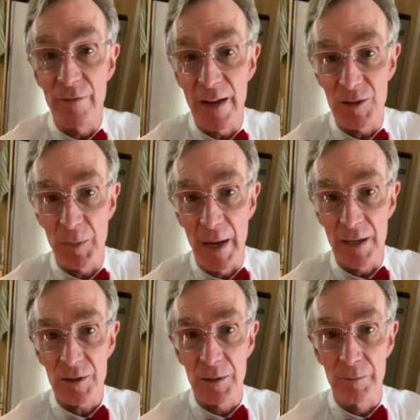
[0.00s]
face
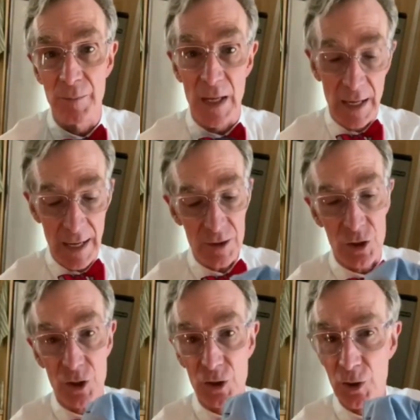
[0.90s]
mask. It has
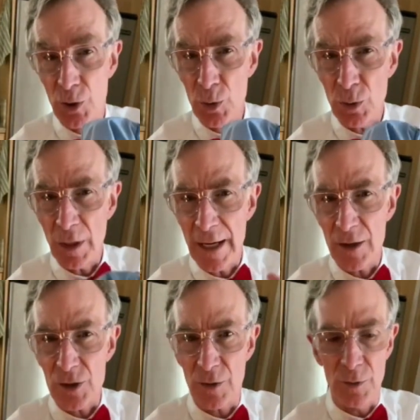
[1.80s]
just two
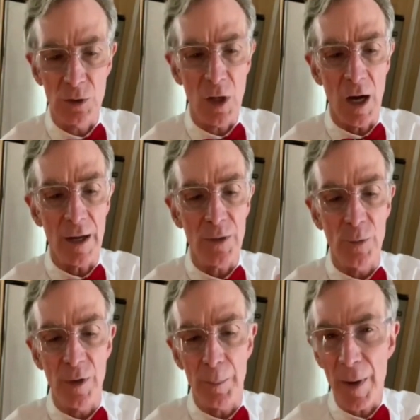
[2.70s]
layers of cloth
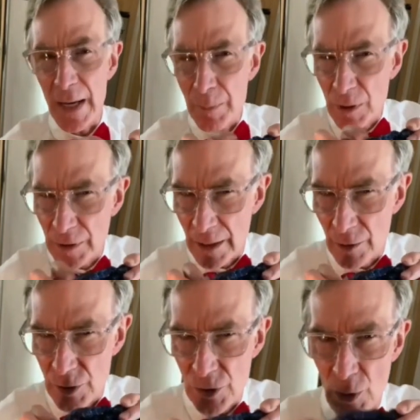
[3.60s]
with a pipe
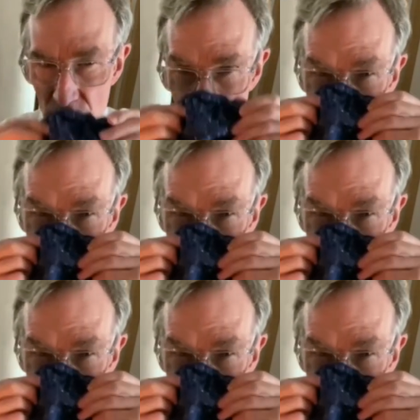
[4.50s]
cleaner sewn in